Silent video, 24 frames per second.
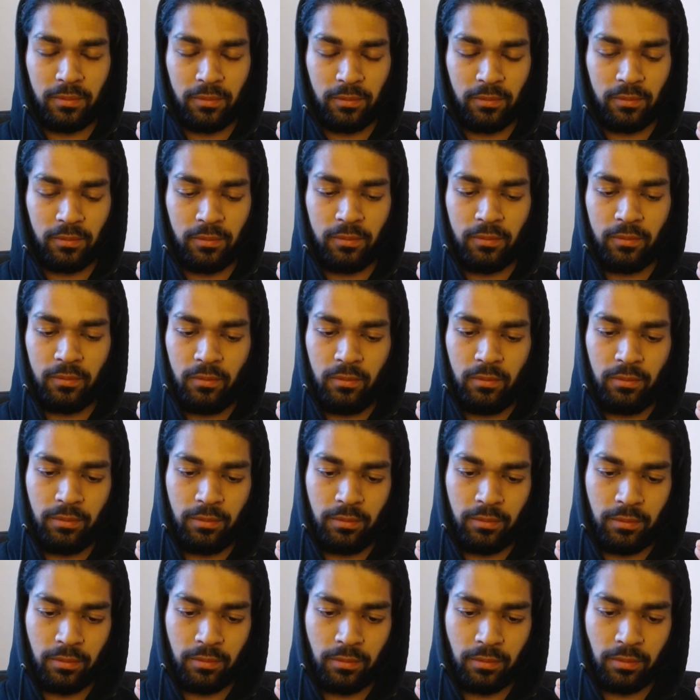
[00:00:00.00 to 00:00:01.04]

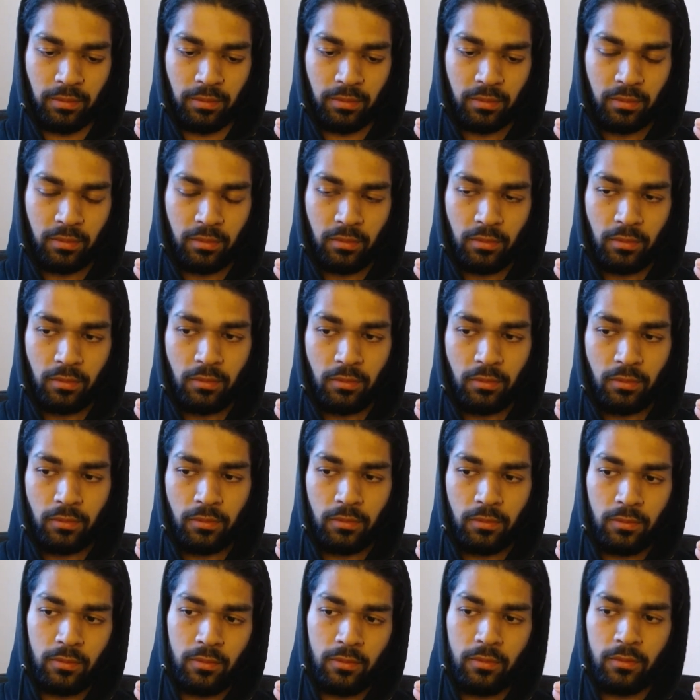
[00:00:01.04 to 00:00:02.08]

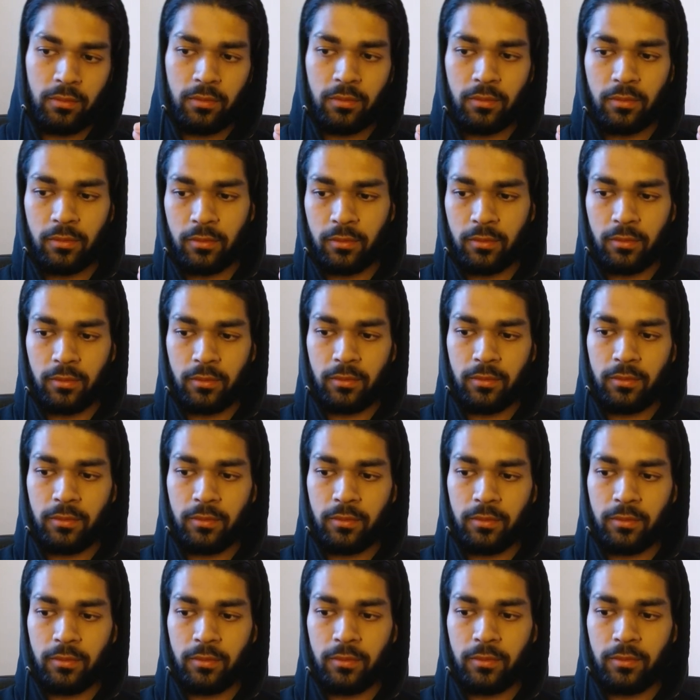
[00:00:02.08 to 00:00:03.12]

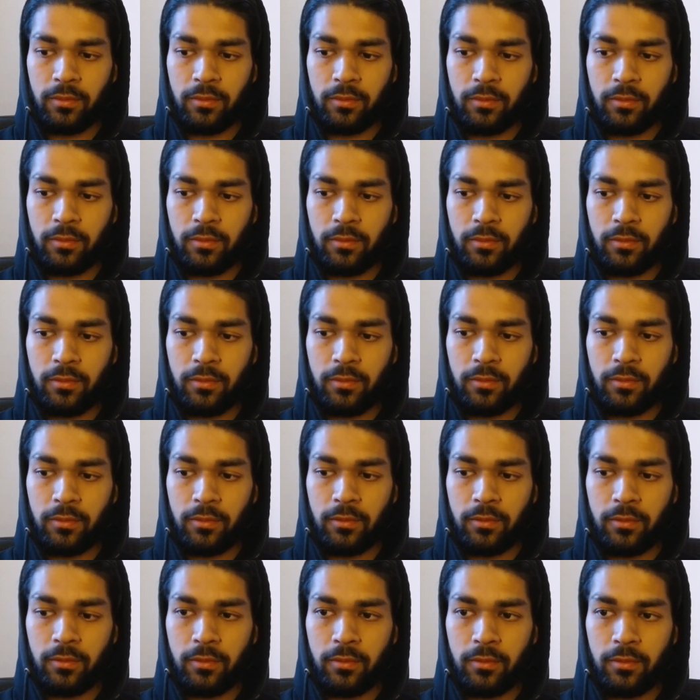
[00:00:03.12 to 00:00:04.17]

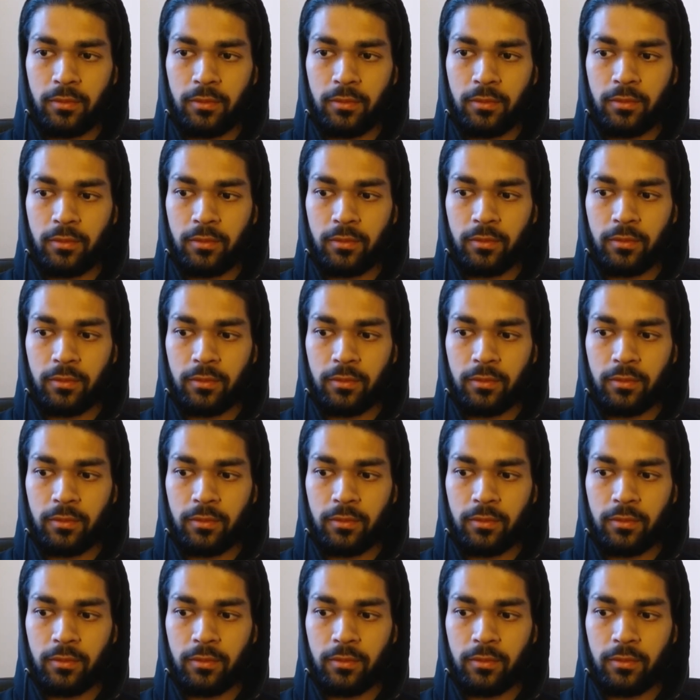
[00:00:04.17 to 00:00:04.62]
No one is speaking in this clip.